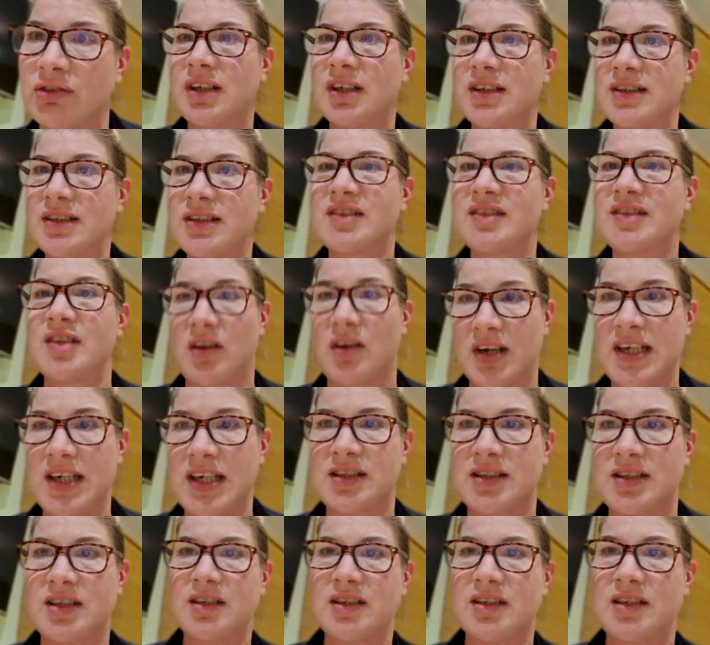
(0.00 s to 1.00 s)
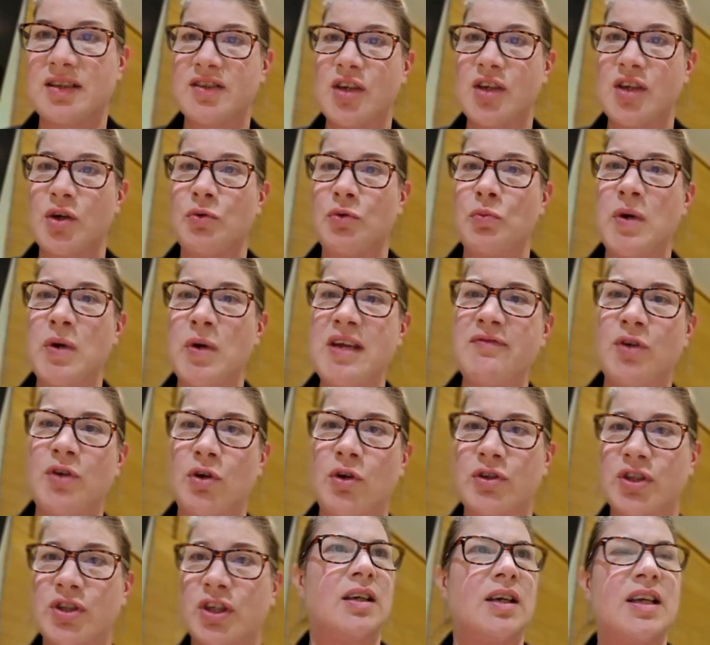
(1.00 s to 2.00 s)
site. So we've
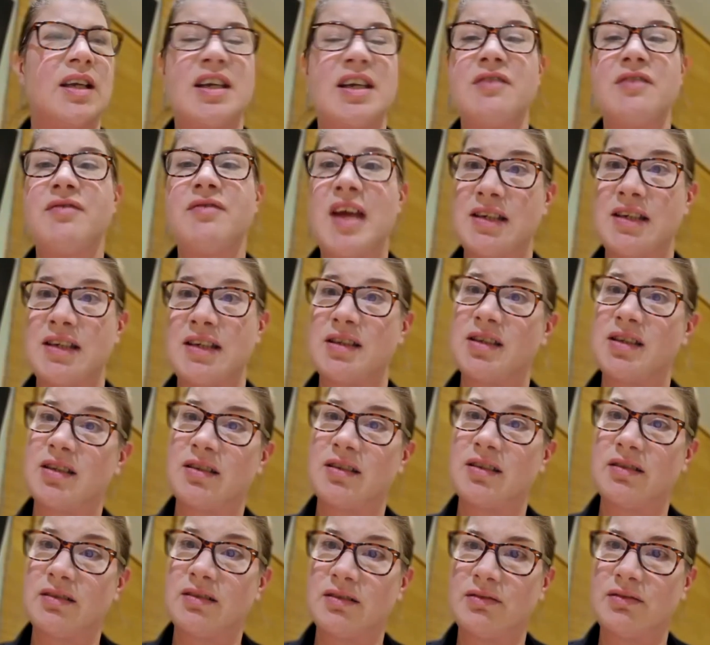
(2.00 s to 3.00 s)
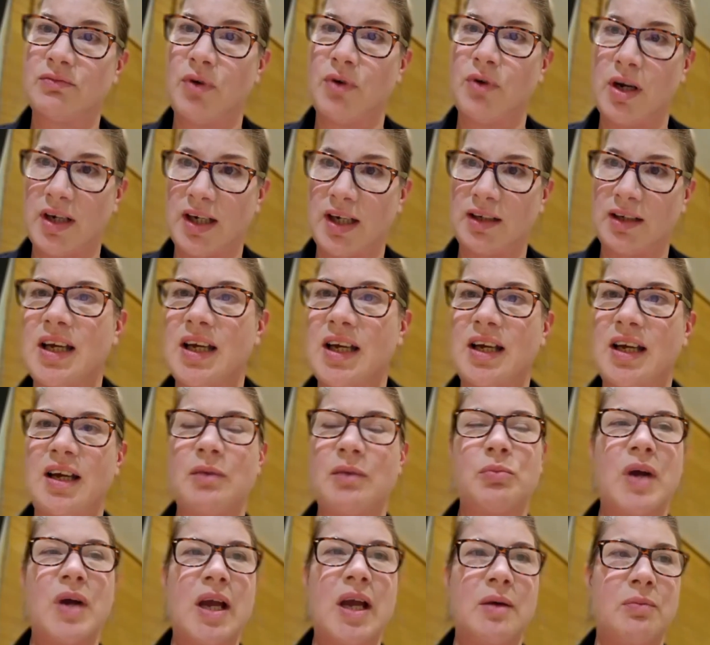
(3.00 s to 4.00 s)
got an event running
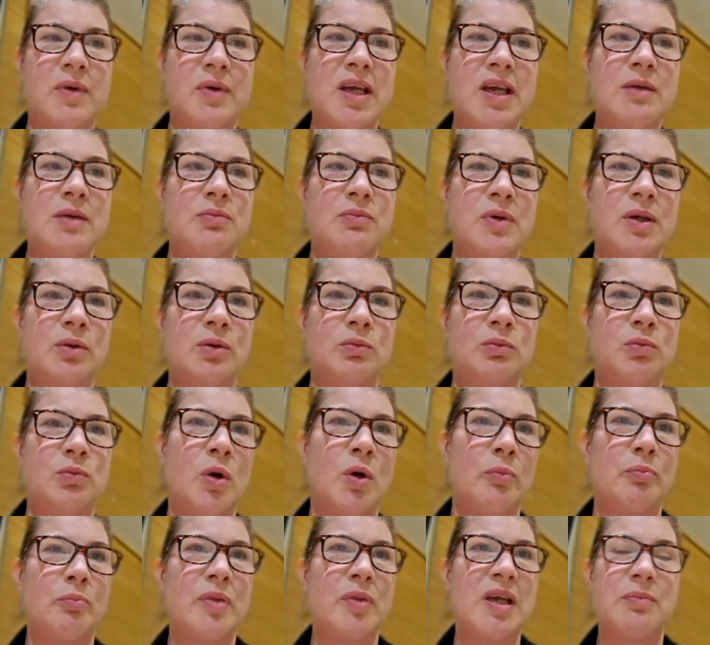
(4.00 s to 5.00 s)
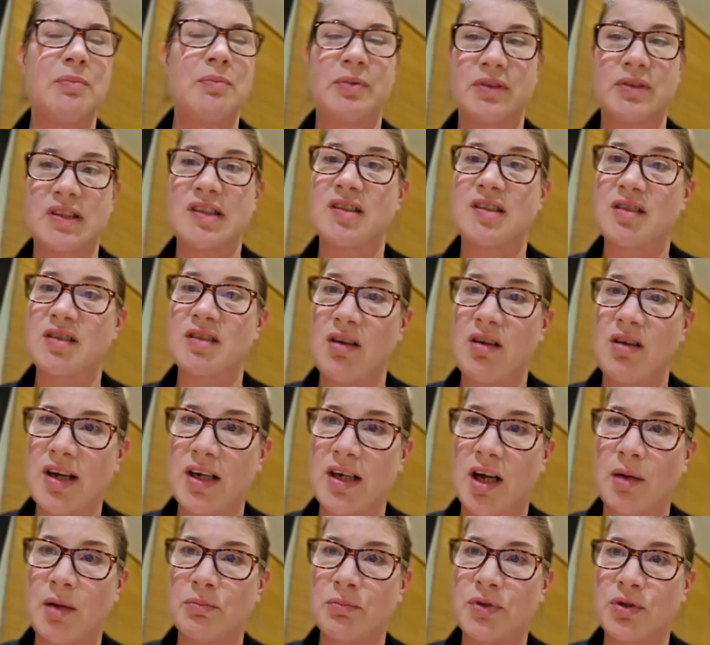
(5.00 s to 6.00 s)
where we will want people to sign
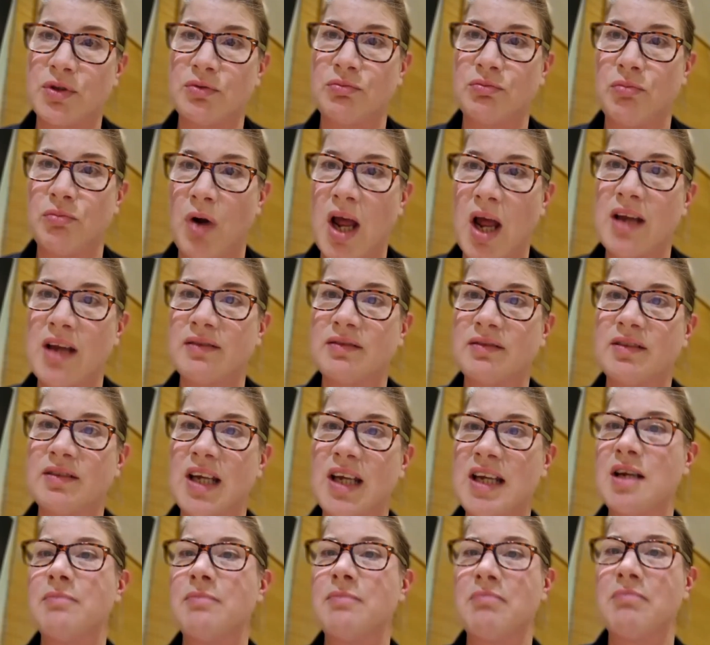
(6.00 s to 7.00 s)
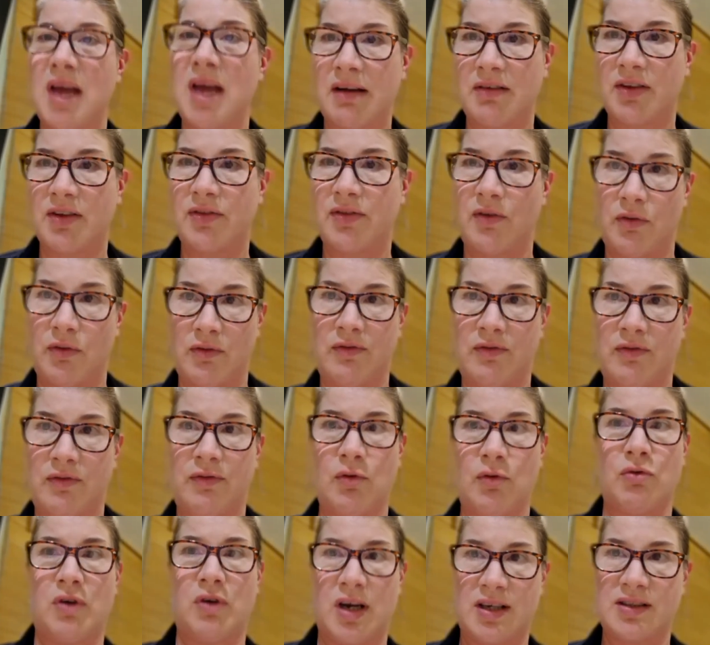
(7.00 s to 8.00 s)
up to run in a marathon
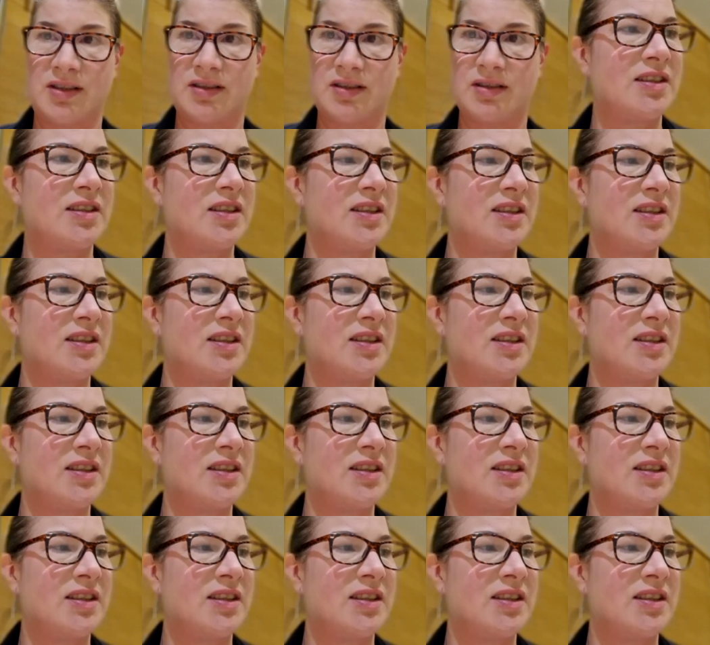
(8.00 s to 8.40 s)
for us.